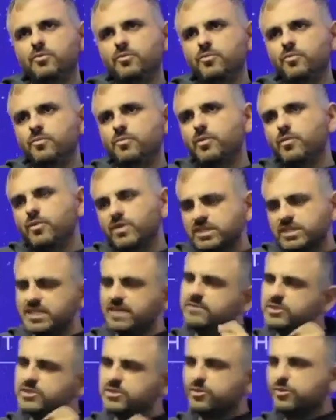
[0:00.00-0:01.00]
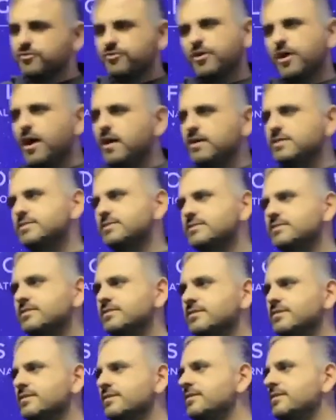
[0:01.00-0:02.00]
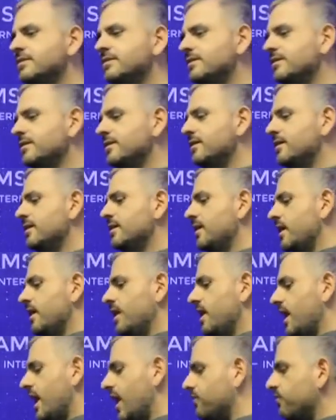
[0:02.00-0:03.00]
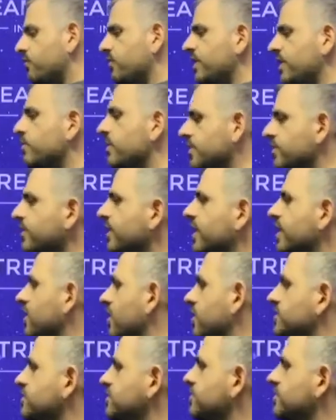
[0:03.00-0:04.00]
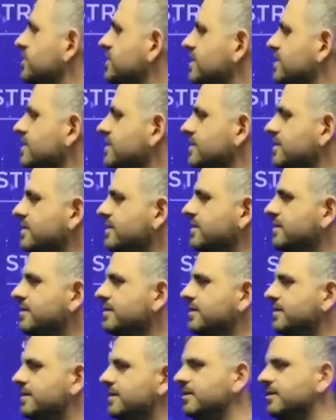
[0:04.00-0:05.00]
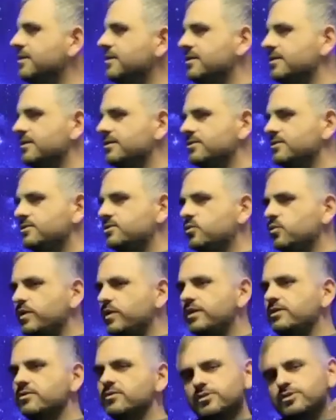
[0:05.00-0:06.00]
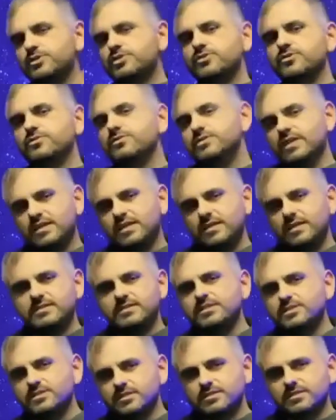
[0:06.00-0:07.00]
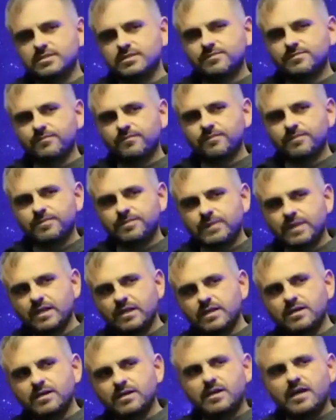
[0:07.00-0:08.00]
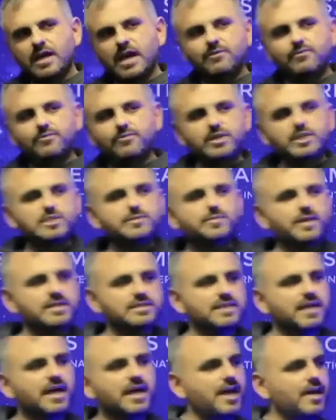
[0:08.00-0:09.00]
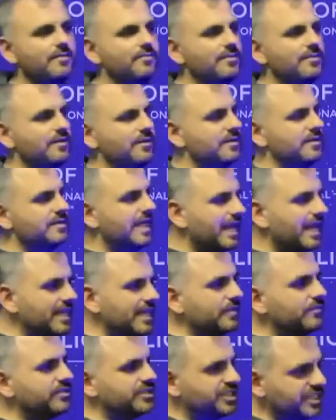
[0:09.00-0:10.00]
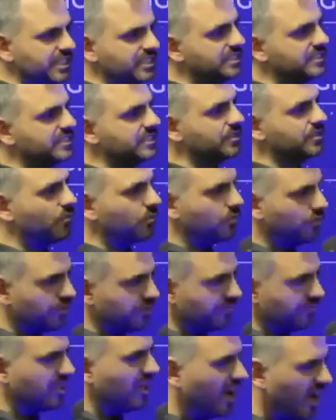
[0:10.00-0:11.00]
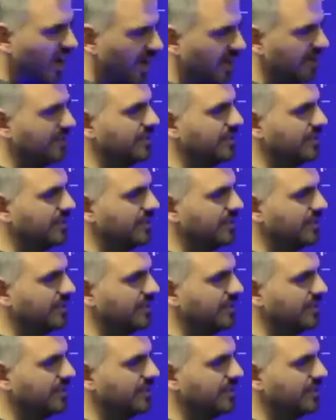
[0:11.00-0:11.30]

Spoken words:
But what does he have in store for us? Have we read the Great Controversy? Yeah. Do we know the truths that it teaches? Have we spent time daily with Jesus and the Word of God?